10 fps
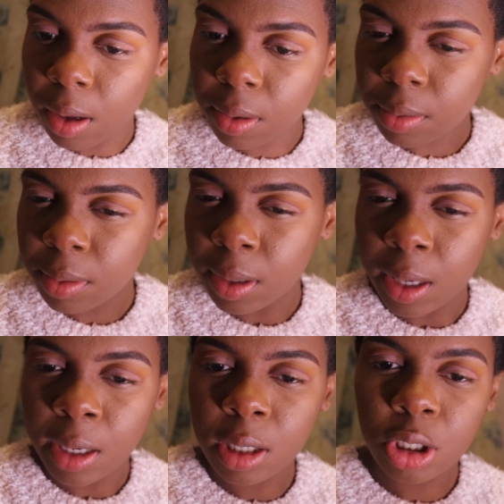I'm
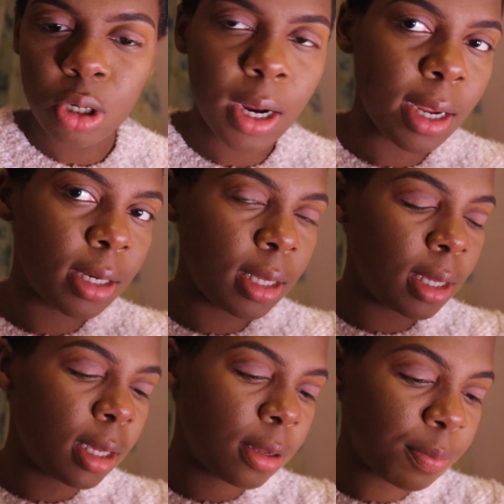getting
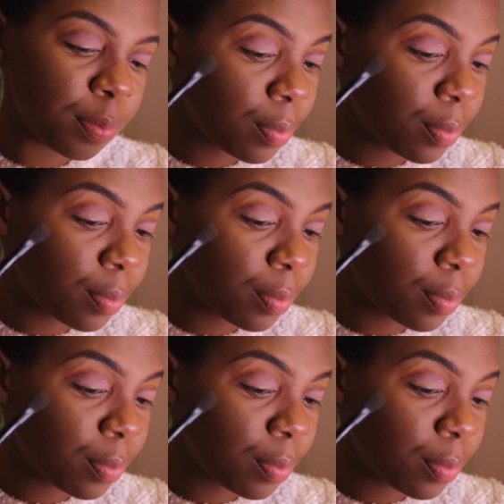distracted